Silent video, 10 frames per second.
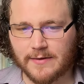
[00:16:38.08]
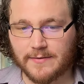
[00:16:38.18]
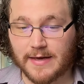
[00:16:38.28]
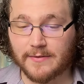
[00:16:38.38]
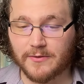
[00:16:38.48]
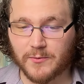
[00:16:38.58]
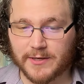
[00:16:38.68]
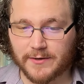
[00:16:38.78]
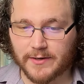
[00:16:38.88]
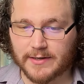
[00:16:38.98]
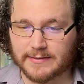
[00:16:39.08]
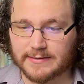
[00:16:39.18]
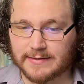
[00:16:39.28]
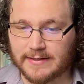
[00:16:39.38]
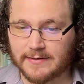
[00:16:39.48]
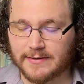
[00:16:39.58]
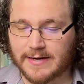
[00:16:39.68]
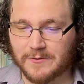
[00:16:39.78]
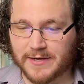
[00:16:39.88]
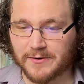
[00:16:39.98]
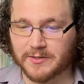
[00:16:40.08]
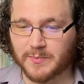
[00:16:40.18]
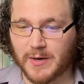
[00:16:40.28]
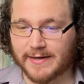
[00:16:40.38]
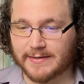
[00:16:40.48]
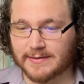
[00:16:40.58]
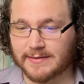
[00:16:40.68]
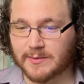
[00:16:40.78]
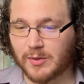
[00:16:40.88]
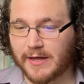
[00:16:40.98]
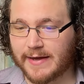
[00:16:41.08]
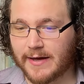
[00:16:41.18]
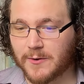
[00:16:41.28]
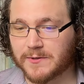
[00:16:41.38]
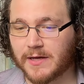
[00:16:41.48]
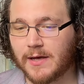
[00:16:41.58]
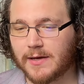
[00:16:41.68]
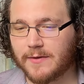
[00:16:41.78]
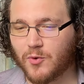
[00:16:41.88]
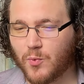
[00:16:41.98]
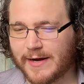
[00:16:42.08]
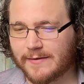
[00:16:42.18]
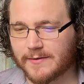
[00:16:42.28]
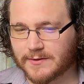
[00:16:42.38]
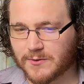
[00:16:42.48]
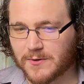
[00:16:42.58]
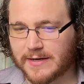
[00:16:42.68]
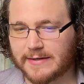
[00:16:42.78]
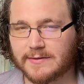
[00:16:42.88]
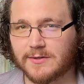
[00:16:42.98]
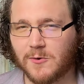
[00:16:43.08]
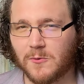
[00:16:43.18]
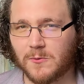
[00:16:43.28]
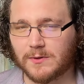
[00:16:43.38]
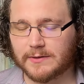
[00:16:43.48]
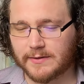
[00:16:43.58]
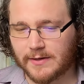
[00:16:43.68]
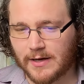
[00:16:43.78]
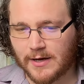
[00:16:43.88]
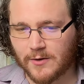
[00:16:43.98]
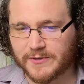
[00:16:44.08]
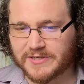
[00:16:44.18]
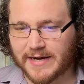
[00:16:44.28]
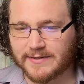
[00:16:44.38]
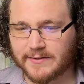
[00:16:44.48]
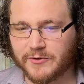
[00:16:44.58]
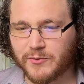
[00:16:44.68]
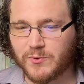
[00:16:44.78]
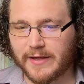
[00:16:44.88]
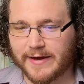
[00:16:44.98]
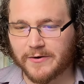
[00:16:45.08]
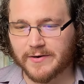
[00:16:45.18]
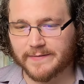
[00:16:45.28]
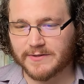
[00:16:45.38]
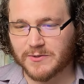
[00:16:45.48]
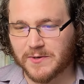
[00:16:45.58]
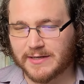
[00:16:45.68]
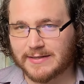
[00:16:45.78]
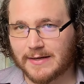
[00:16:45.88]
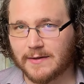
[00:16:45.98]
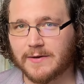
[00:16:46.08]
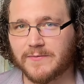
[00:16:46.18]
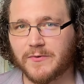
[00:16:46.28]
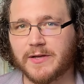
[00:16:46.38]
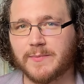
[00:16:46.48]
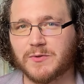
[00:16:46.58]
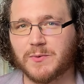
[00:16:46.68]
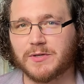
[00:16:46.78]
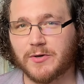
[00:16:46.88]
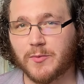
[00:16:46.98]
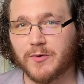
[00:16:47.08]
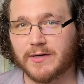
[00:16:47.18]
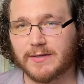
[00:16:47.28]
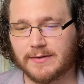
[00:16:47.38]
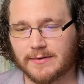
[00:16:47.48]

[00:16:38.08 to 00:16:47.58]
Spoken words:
then the reader can see the narrator's biases play out in the way the story is told, which adds a new layer of storytelling for him to interpret.